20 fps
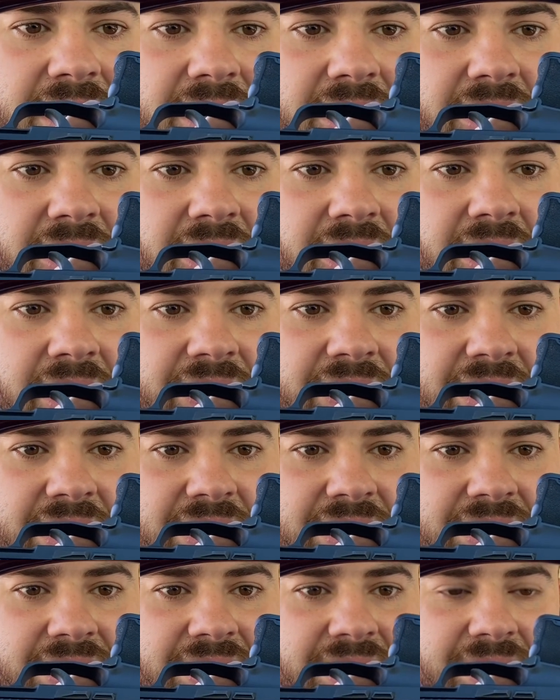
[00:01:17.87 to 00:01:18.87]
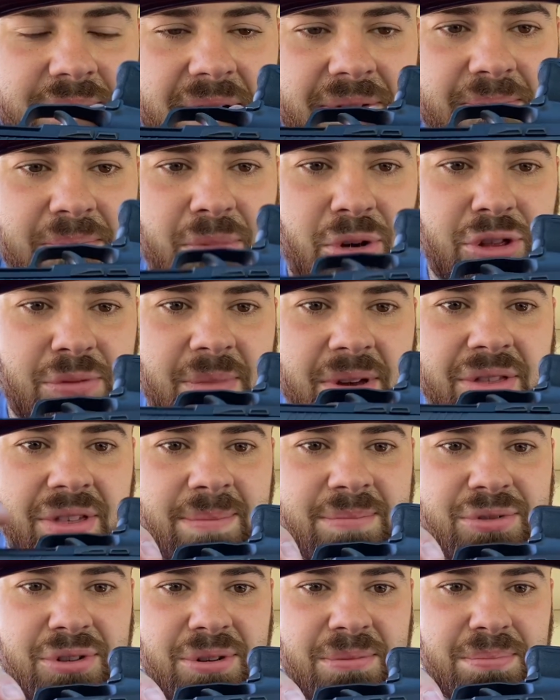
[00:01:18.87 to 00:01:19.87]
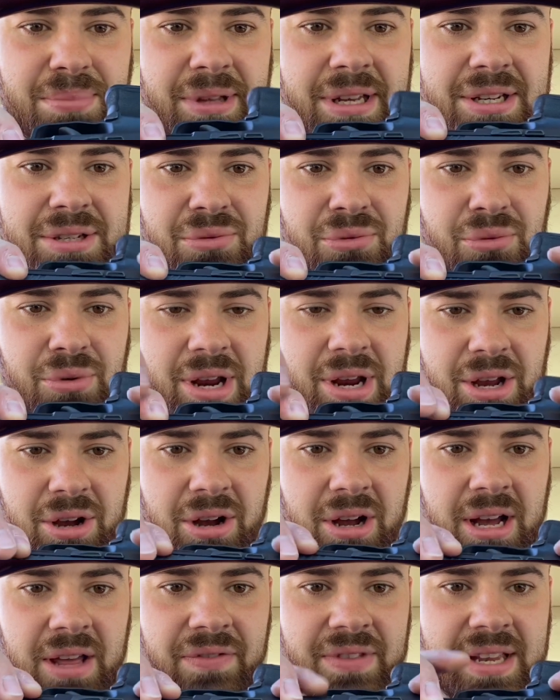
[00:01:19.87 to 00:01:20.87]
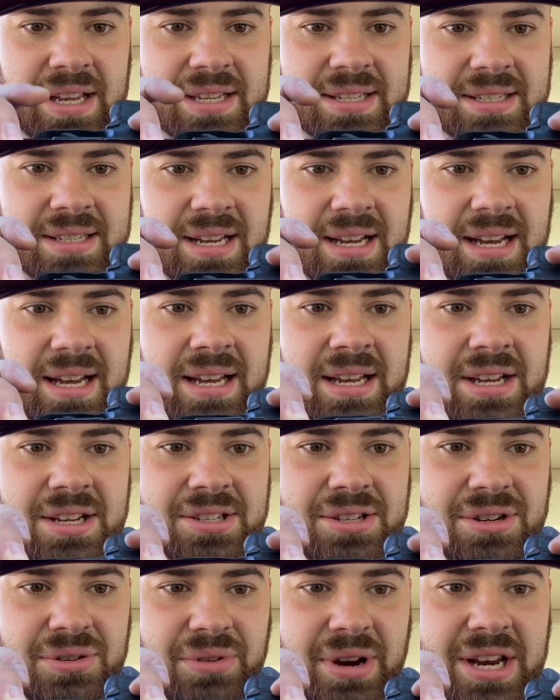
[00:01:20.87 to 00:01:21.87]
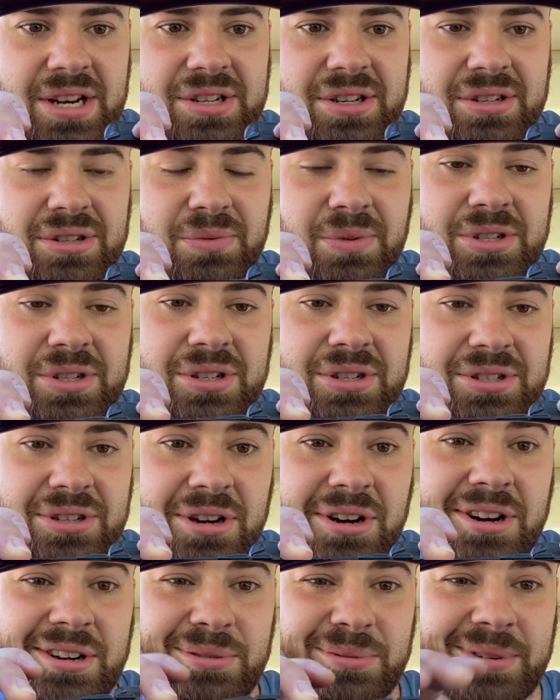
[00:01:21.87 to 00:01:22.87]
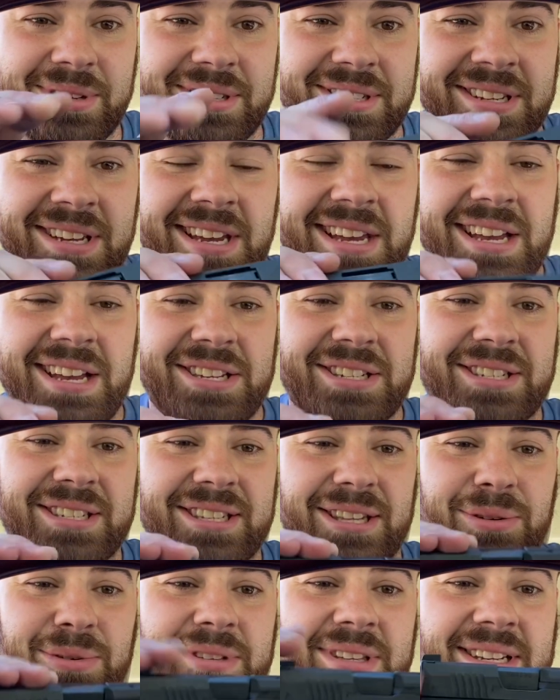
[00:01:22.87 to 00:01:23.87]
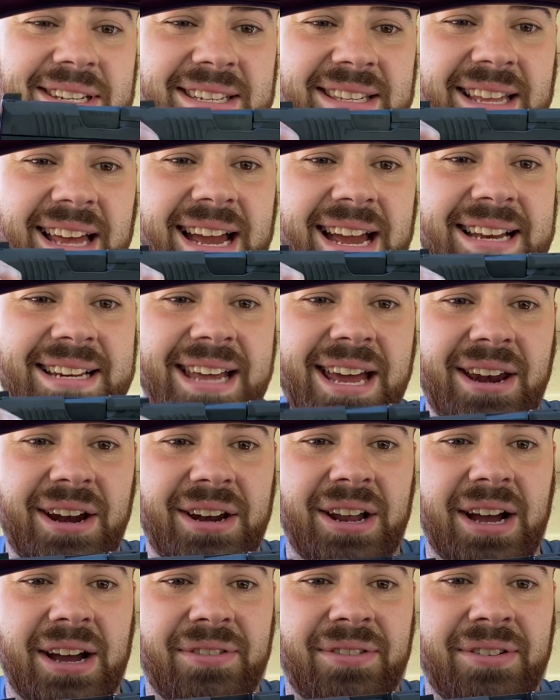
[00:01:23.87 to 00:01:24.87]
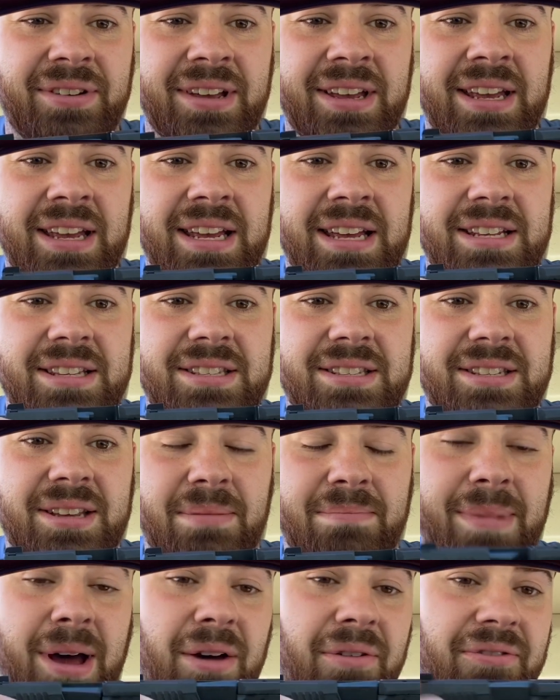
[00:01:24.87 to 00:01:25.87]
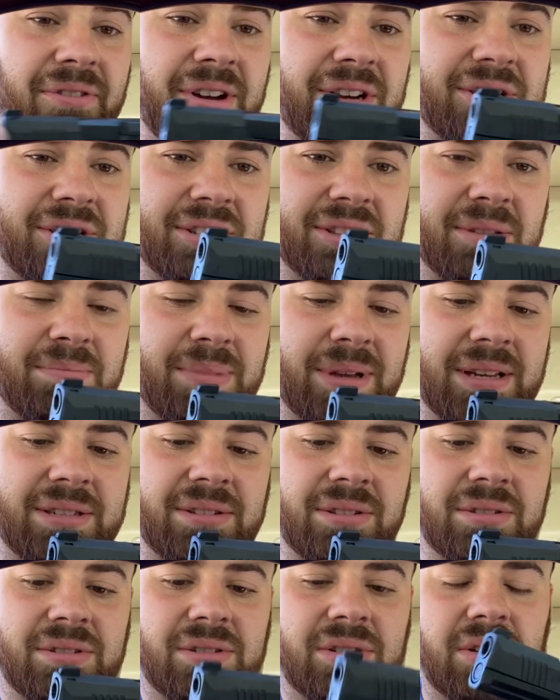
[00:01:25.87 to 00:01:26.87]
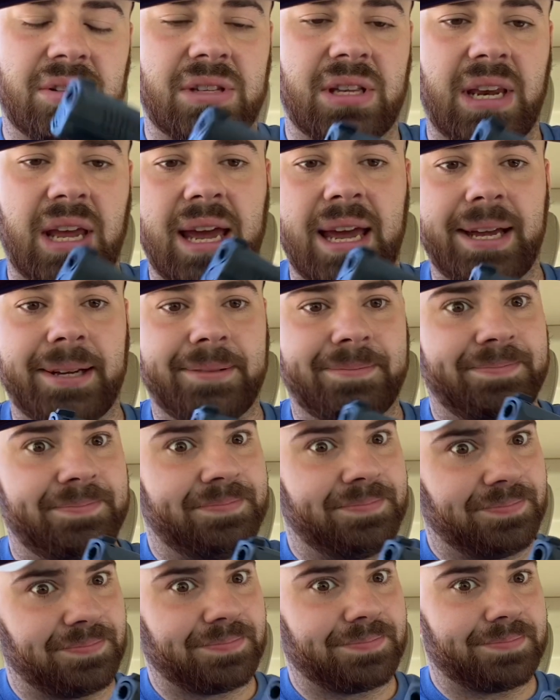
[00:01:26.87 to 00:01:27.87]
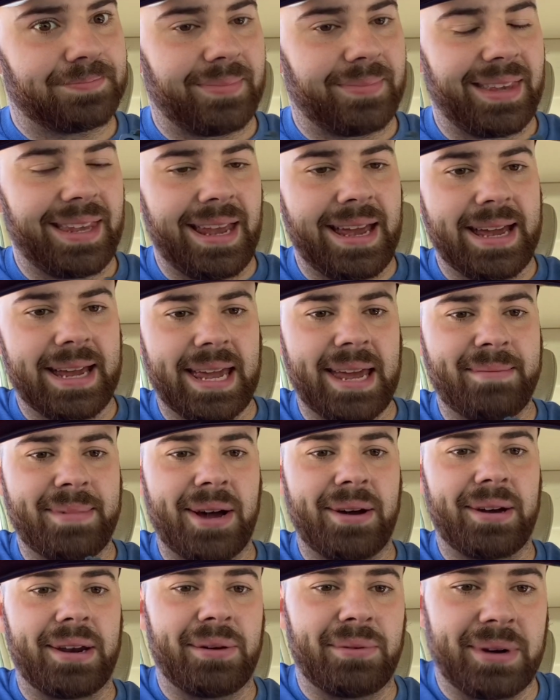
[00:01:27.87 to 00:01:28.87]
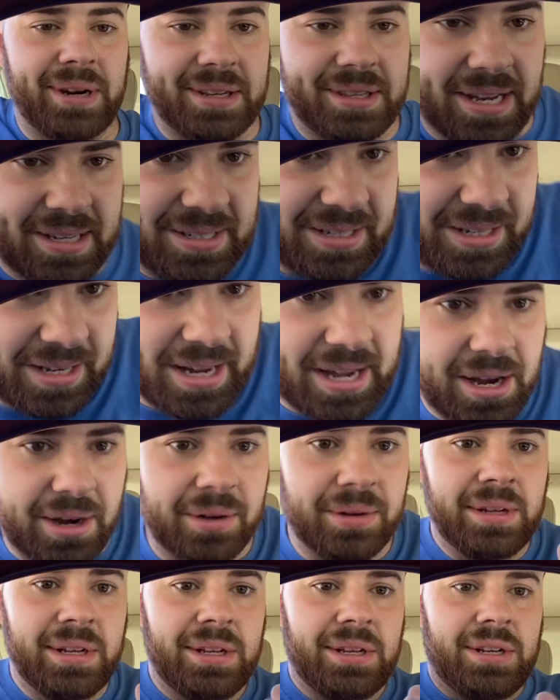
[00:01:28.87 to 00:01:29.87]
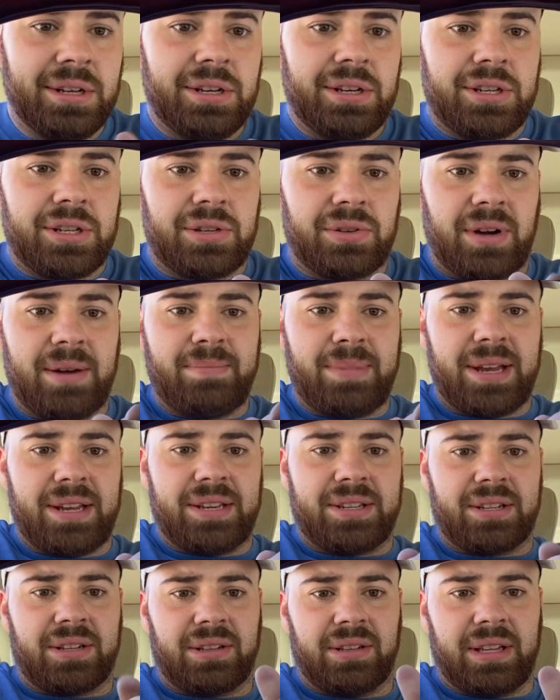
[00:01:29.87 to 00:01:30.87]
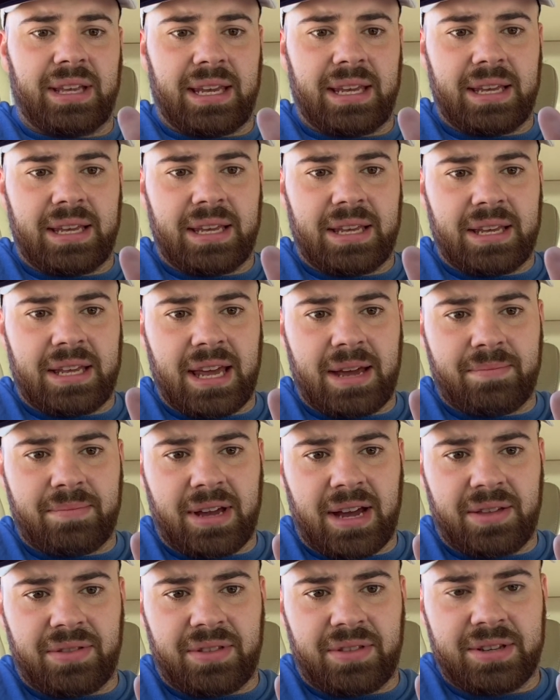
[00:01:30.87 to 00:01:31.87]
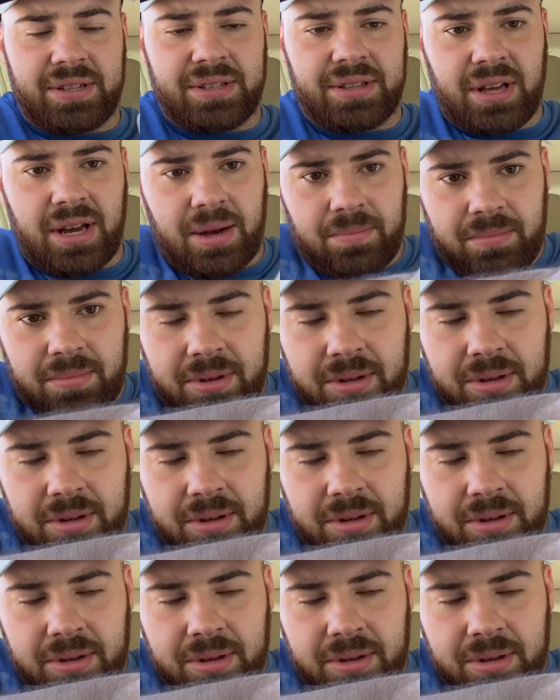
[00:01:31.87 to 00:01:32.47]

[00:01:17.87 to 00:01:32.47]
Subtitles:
on these. Both my thumbs were placed right on these serrations, which in turn was slowing the slide down enough to malfunction the pistol. So today, I came out and I want to test it out. So I basically got this thumb